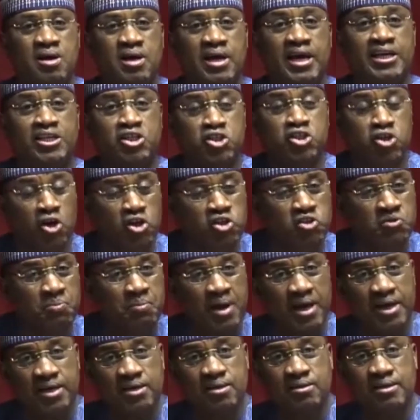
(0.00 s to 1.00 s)
A
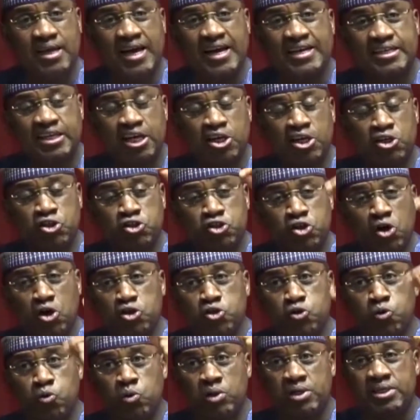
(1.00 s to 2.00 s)
judgment that a
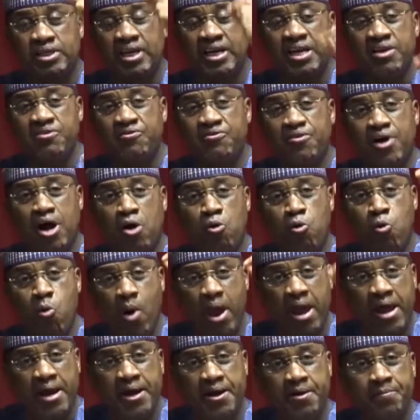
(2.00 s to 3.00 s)
judge will deliver
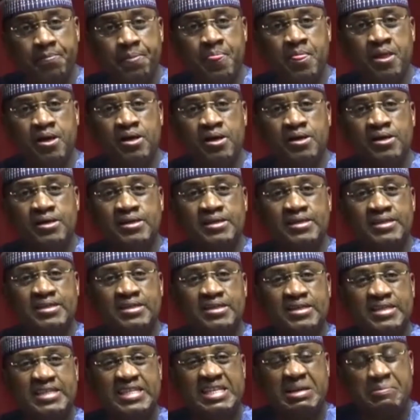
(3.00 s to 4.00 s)
when
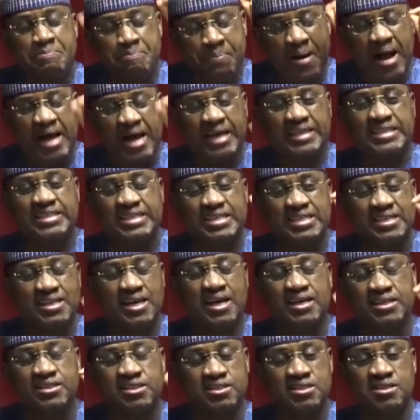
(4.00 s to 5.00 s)
the person
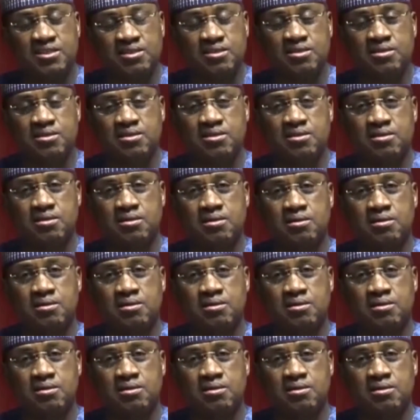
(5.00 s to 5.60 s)
that is